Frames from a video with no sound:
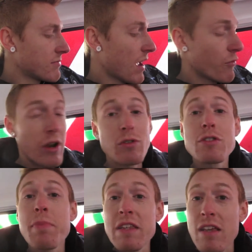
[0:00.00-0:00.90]
everyone else is
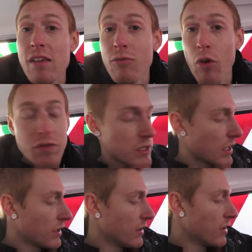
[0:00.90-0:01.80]
busy,
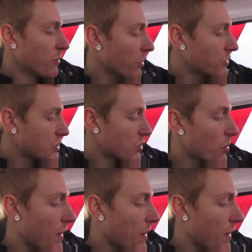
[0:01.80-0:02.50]
obviously. But I've just stopped